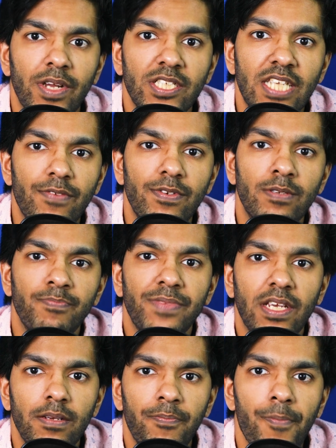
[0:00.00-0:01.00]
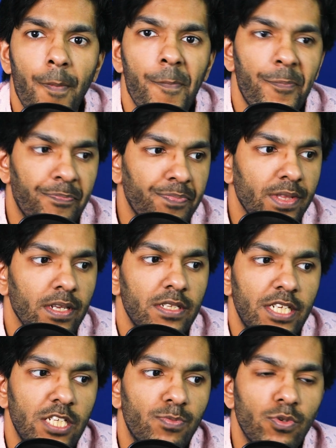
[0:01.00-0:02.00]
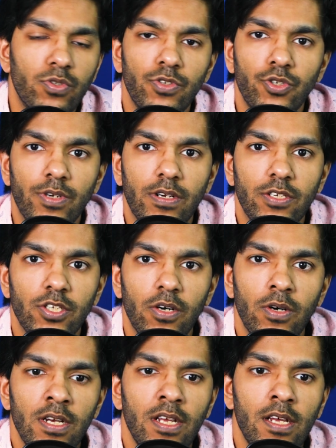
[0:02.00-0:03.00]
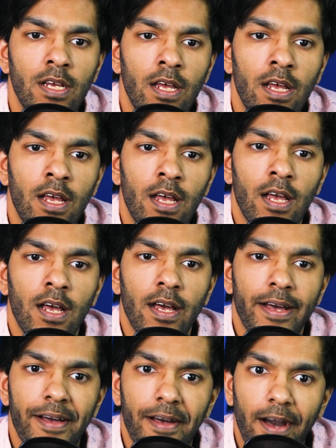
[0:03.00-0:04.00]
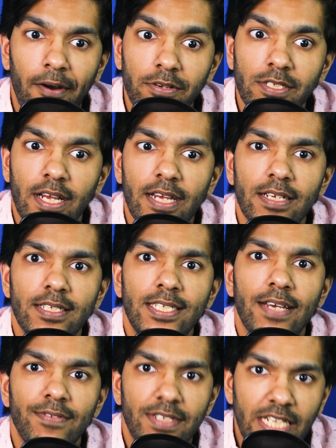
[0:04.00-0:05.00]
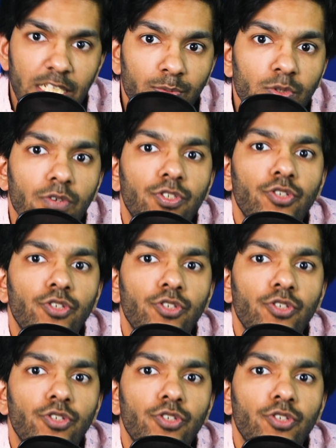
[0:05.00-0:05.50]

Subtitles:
7 teaspoons of sugar. So I was like, 7 teaspoons of